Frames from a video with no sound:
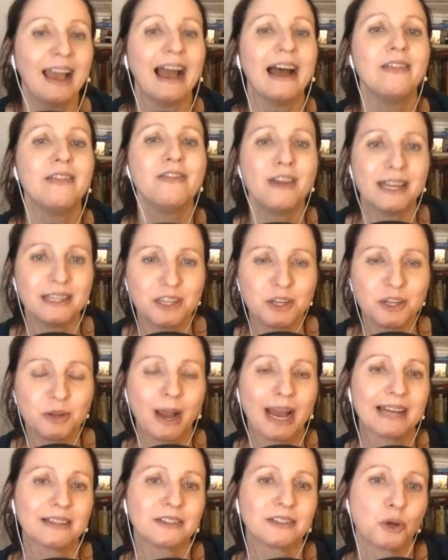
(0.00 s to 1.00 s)
and then you
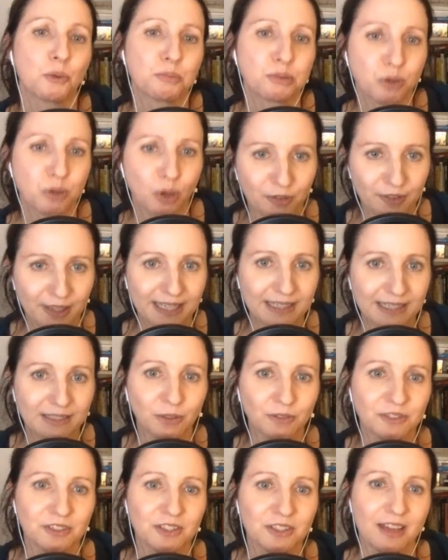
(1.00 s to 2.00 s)
add your profit
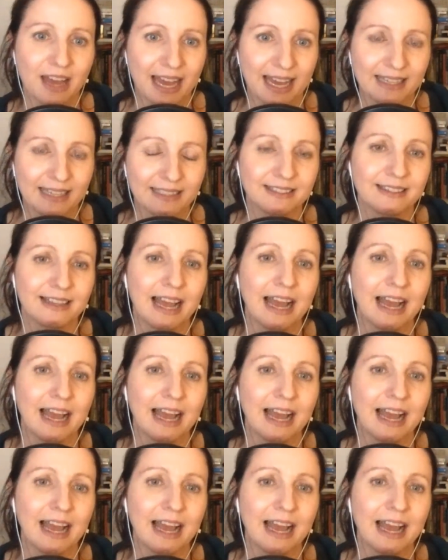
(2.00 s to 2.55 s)
onto that.